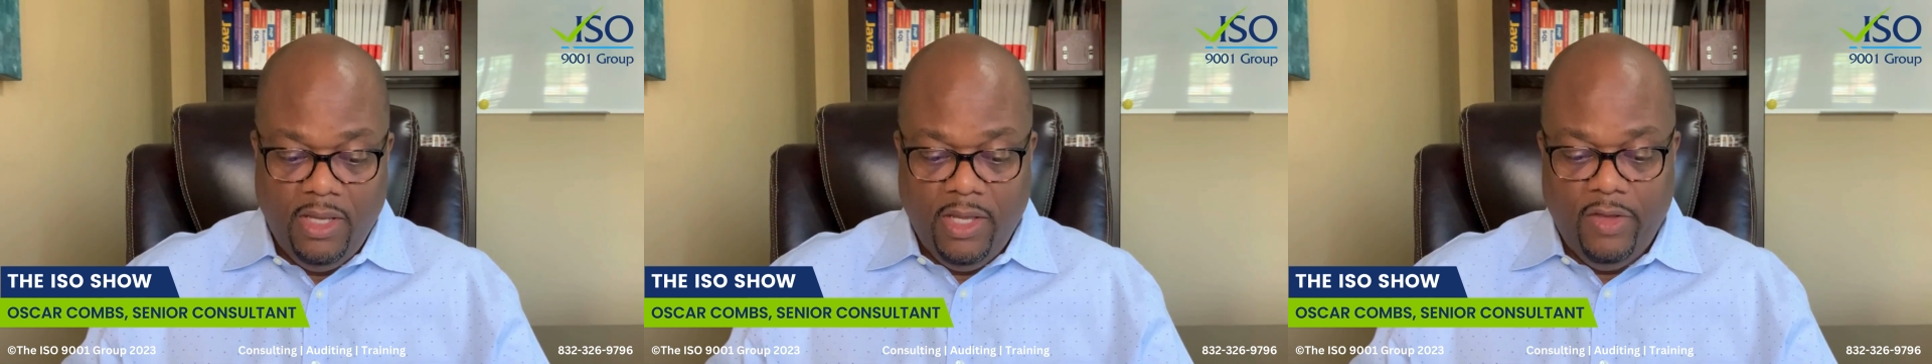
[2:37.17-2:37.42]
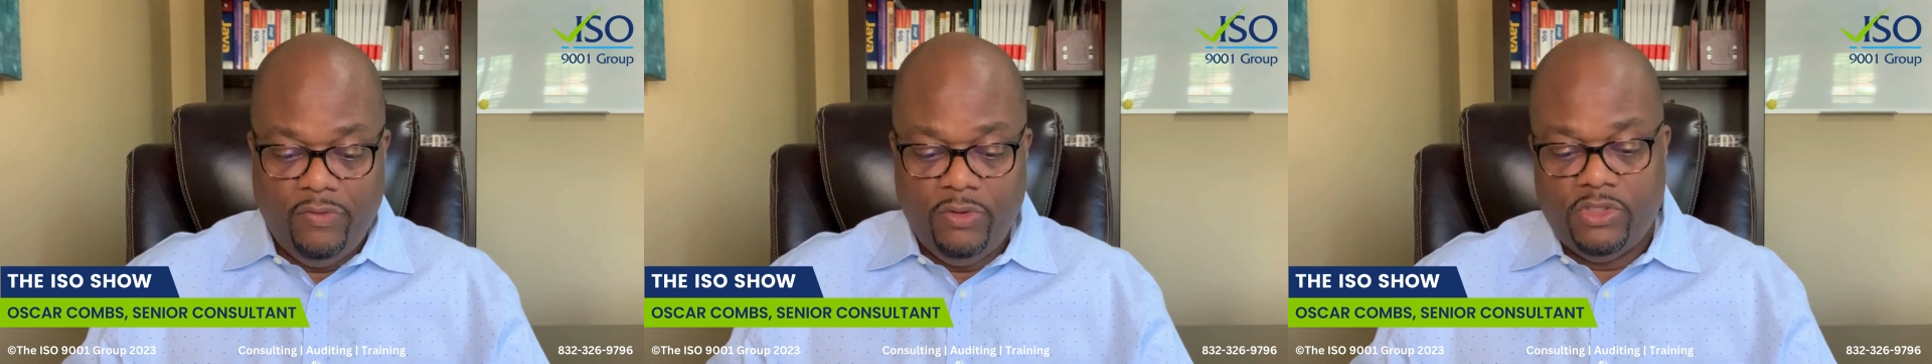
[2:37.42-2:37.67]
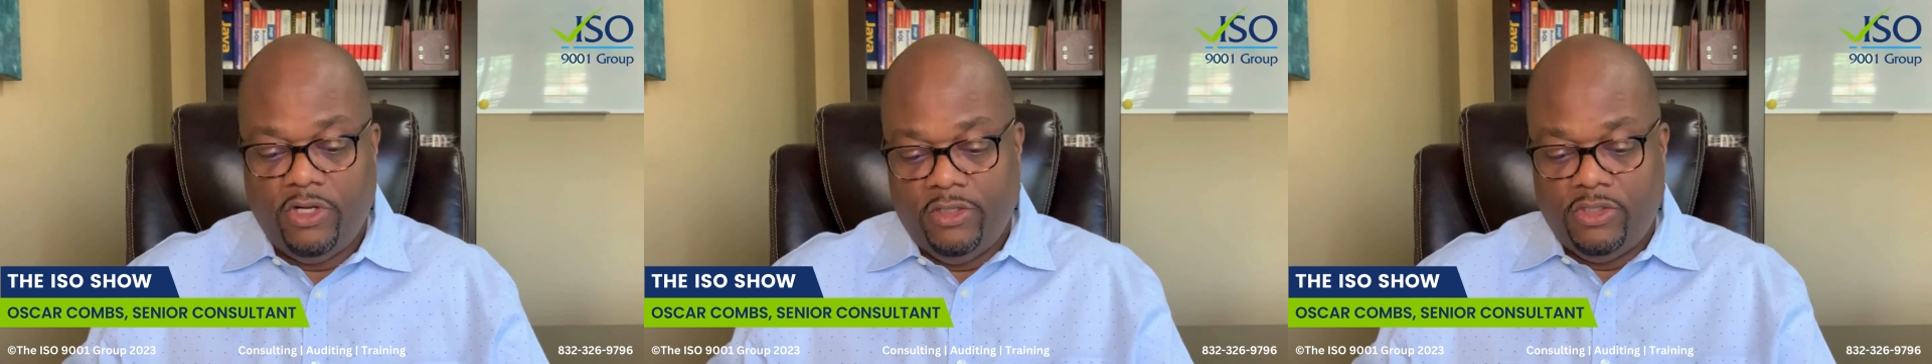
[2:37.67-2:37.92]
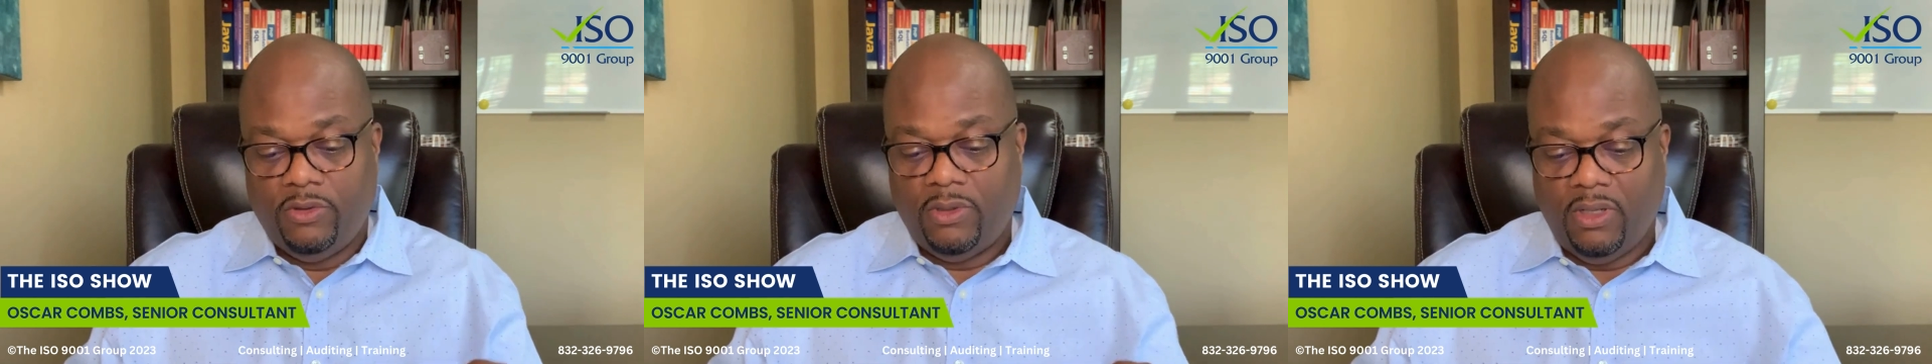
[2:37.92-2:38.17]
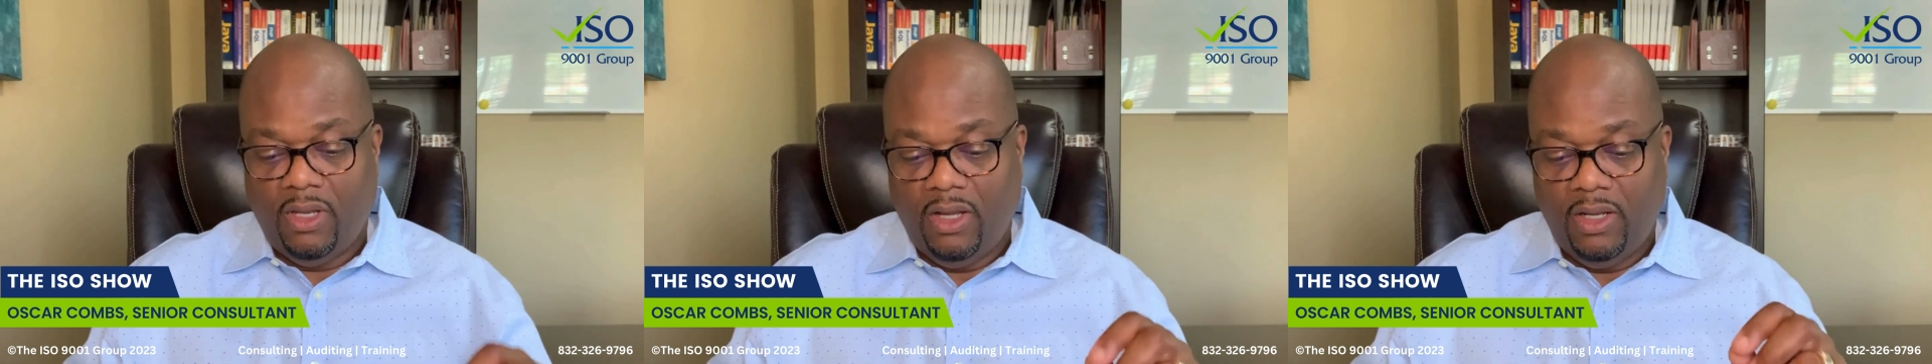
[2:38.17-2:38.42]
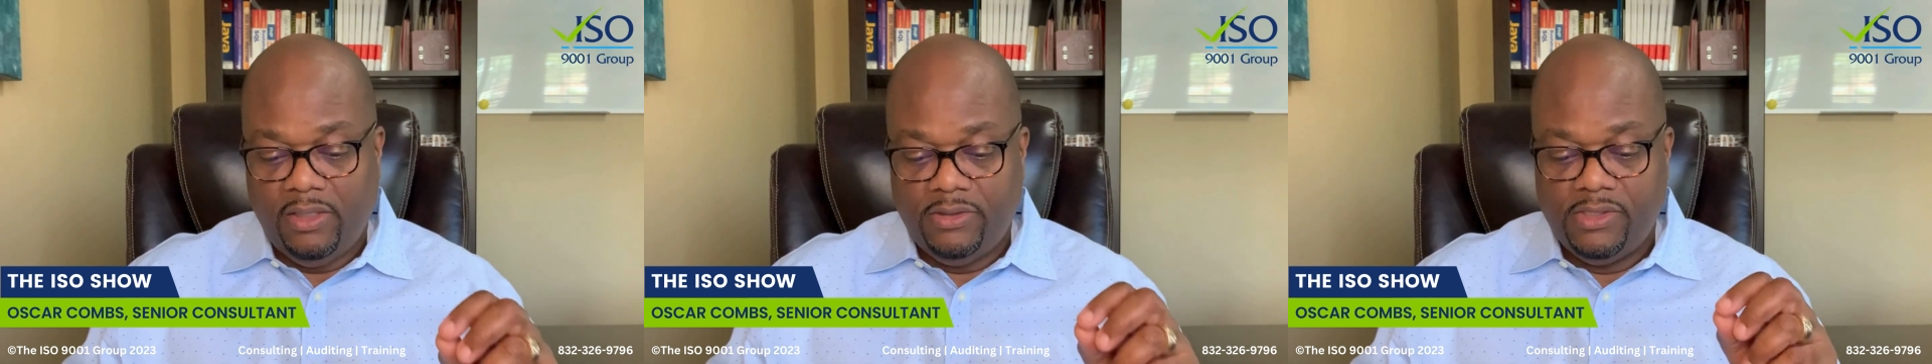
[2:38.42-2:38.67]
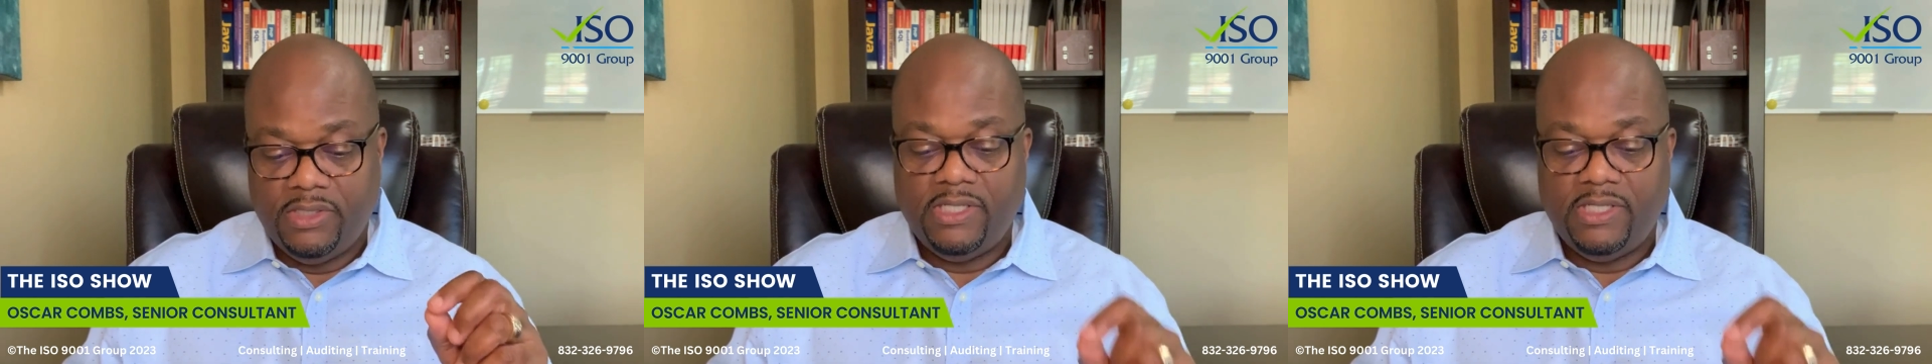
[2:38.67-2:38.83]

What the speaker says: if you turn to clause